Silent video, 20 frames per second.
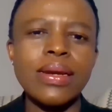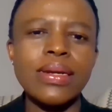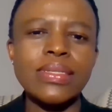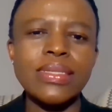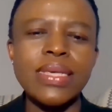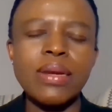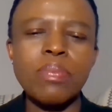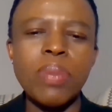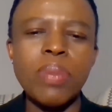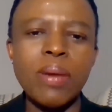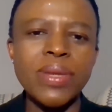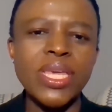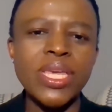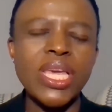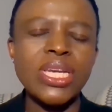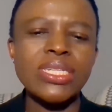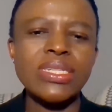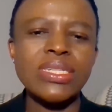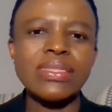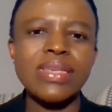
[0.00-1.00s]
recent
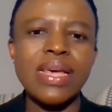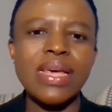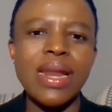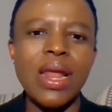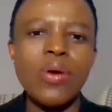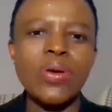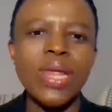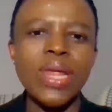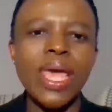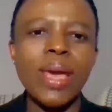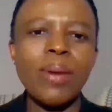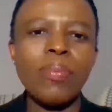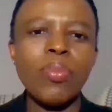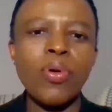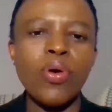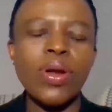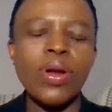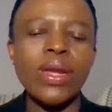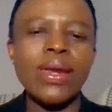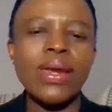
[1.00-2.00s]
publications around
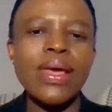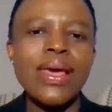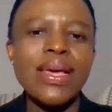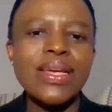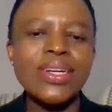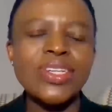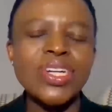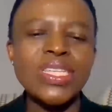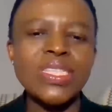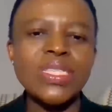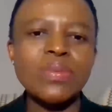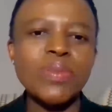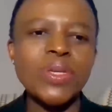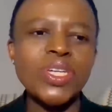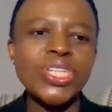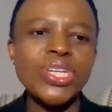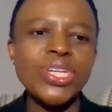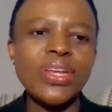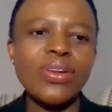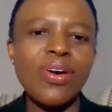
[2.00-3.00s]
airborne
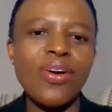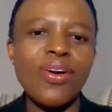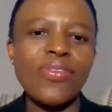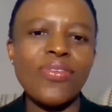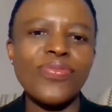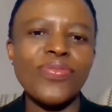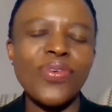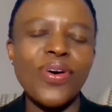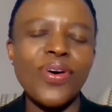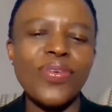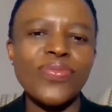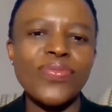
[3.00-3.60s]
transmission of